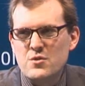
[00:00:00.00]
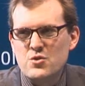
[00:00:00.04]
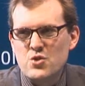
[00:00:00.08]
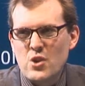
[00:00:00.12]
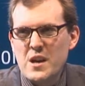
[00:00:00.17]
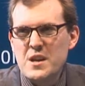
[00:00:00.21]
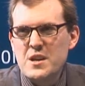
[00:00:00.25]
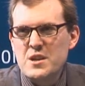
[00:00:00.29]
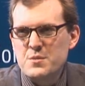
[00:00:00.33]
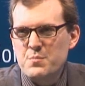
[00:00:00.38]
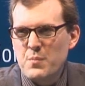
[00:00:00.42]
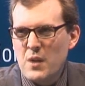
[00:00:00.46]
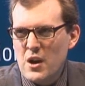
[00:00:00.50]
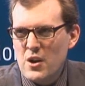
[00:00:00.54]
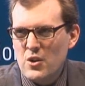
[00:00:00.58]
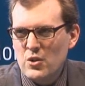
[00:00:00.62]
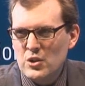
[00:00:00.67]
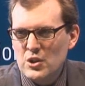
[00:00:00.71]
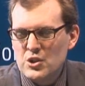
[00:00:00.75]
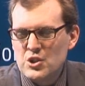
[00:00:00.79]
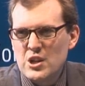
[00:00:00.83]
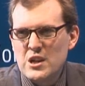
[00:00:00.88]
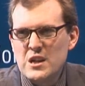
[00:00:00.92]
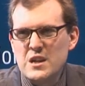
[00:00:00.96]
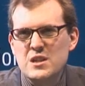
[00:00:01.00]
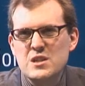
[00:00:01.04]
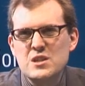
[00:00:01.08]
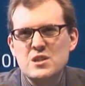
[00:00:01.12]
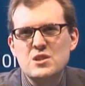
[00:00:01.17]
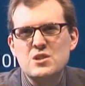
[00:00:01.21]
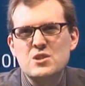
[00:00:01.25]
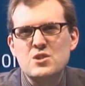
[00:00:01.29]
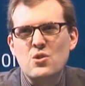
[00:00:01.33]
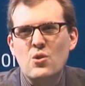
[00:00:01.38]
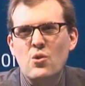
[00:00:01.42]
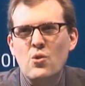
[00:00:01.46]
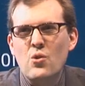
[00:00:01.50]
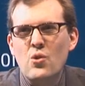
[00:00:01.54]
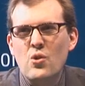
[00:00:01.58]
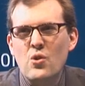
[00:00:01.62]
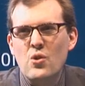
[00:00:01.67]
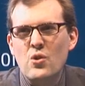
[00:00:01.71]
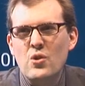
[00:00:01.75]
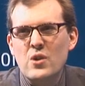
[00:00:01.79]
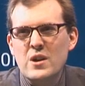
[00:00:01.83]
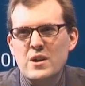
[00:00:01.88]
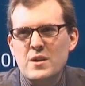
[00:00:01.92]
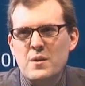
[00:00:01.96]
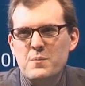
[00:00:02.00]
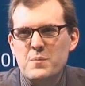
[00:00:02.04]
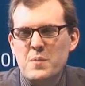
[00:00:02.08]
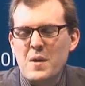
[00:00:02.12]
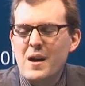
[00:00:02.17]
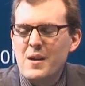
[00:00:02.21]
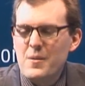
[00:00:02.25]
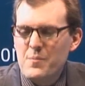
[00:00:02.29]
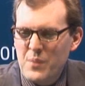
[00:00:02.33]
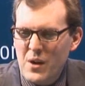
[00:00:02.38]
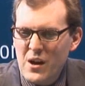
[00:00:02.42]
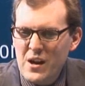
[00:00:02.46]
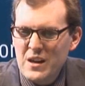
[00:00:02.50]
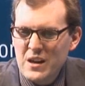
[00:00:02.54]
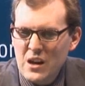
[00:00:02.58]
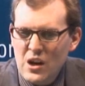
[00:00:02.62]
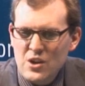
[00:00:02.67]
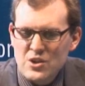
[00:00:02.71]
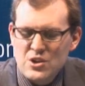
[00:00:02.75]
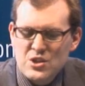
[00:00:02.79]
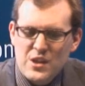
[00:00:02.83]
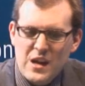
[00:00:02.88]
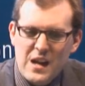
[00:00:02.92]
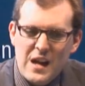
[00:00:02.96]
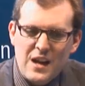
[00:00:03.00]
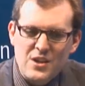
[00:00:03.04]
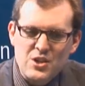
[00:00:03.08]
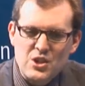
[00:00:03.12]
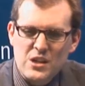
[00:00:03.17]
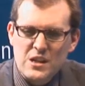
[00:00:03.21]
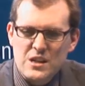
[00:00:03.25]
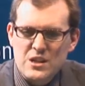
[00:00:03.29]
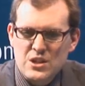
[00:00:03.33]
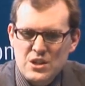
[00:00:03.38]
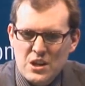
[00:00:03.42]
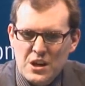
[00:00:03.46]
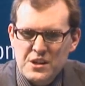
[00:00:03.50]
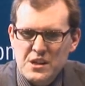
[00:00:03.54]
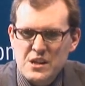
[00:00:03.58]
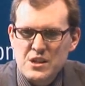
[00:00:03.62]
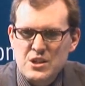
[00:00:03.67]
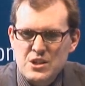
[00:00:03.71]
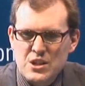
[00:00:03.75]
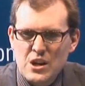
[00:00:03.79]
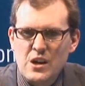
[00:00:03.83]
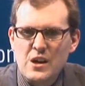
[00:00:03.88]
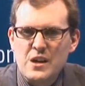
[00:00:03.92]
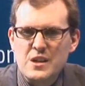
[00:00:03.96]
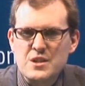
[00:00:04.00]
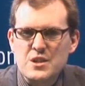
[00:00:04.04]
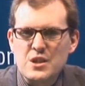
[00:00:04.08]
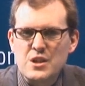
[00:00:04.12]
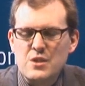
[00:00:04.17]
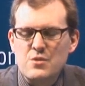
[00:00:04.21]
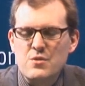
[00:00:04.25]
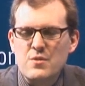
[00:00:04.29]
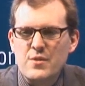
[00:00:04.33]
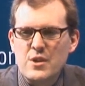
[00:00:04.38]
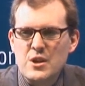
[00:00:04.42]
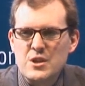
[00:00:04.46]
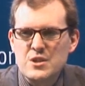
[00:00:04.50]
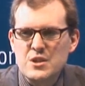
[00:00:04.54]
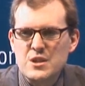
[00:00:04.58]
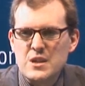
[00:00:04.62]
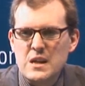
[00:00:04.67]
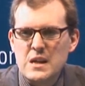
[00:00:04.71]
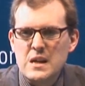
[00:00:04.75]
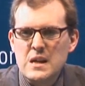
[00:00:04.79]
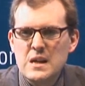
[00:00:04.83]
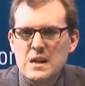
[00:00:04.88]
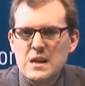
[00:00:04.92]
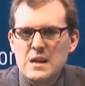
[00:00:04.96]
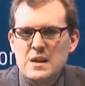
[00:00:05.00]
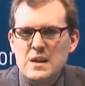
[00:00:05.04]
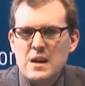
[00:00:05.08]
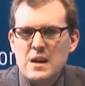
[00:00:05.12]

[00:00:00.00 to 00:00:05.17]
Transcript: trained as biologists, or by and large, they actually studied science at university.